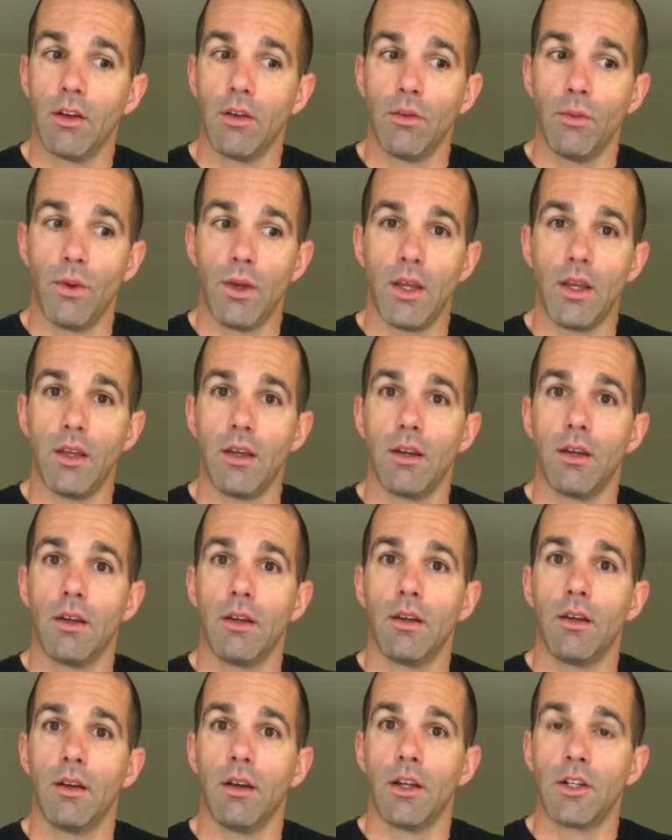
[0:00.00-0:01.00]
we
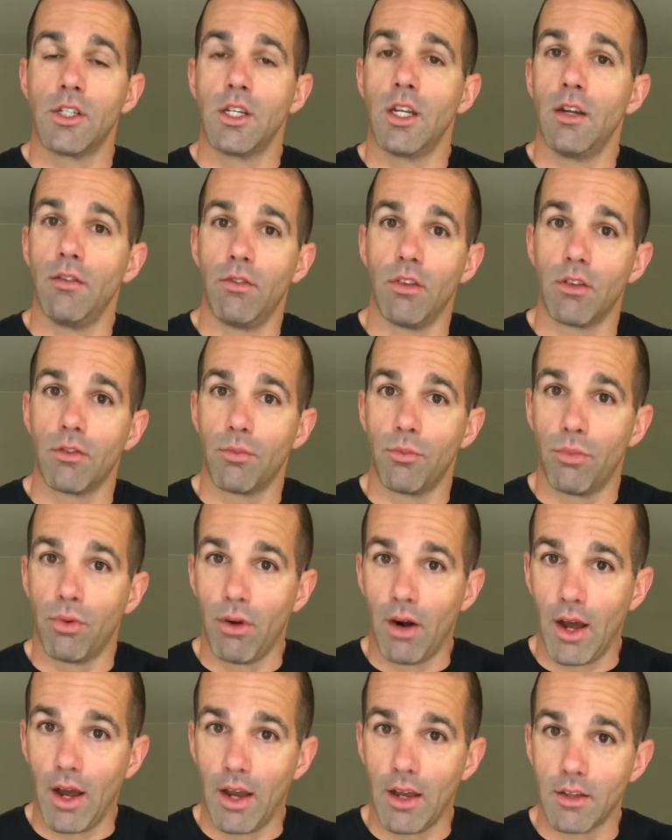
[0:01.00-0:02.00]
achieve this
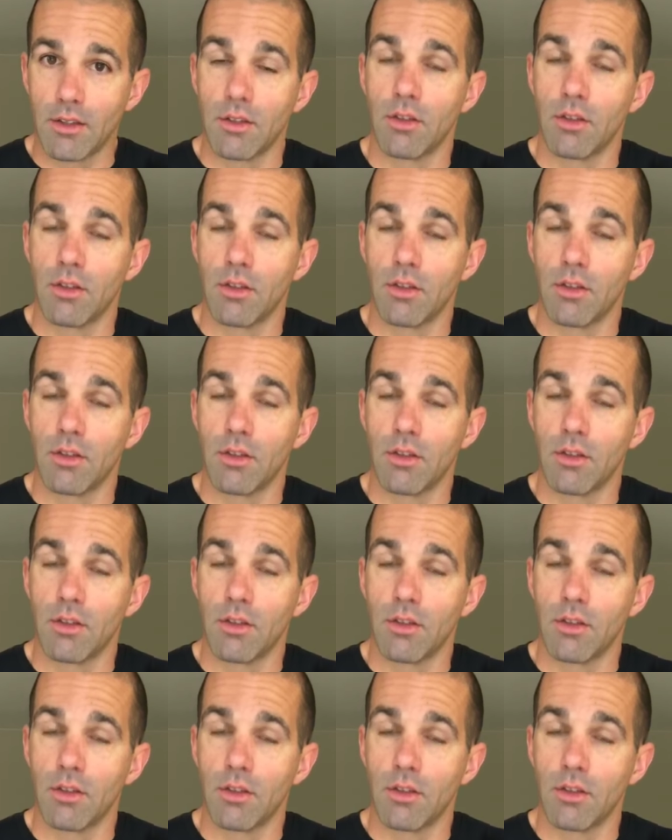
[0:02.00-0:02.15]
prize,